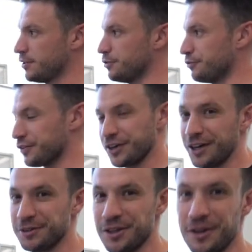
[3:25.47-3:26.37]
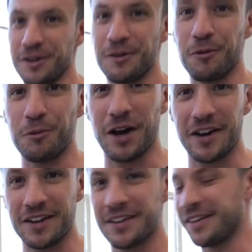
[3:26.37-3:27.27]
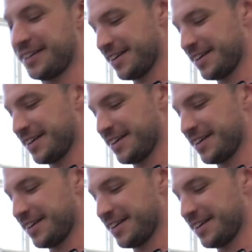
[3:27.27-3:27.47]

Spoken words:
to figure out the wiring,